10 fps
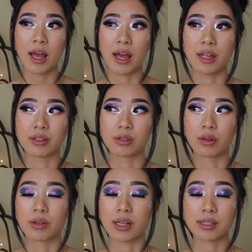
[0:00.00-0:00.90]
And
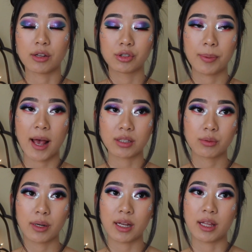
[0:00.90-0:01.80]
so that's how she passed
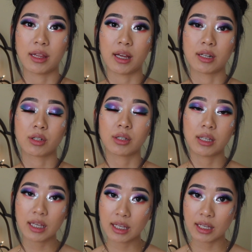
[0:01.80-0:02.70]
away. And then
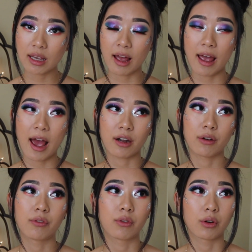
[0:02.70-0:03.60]
Kiki, I had
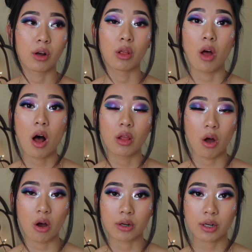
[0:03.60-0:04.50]
her for a lot
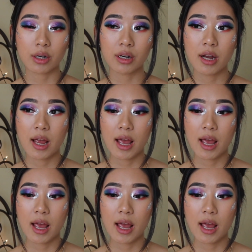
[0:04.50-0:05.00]
longer.